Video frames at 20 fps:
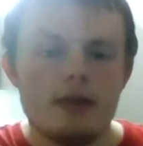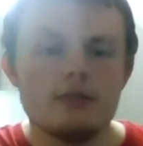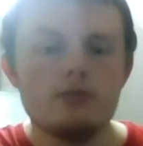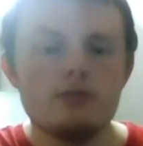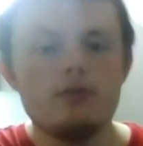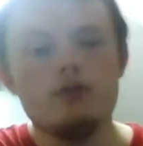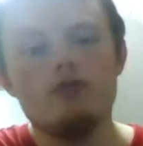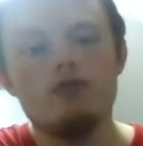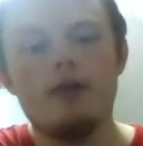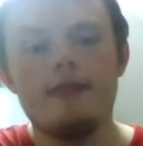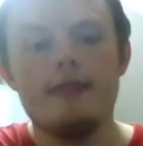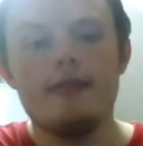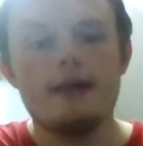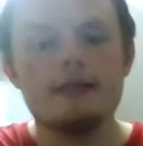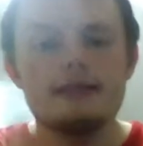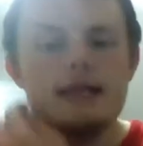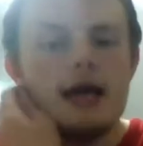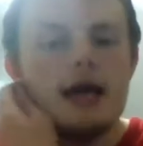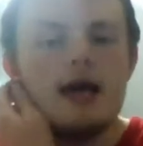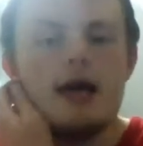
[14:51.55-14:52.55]
Doing great,
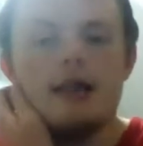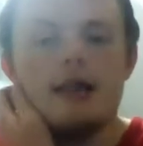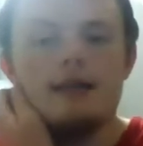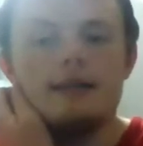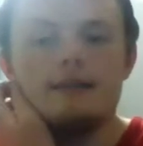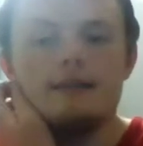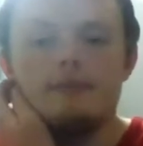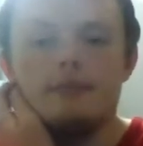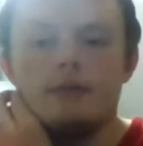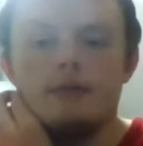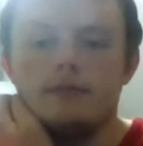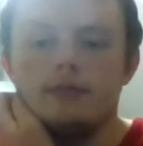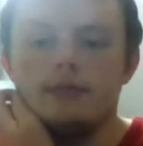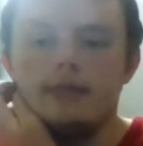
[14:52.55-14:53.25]
thanks, Alex Build.